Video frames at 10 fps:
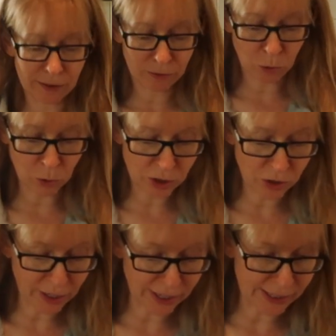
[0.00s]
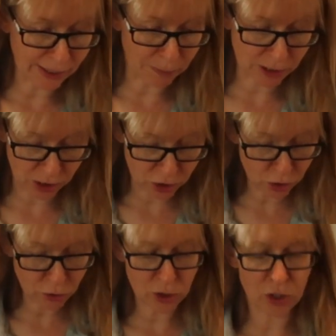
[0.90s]
of course you can
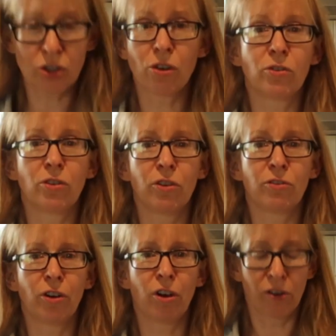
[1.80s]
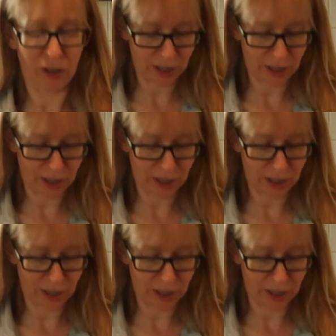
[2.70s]
substitute. Don't go for hot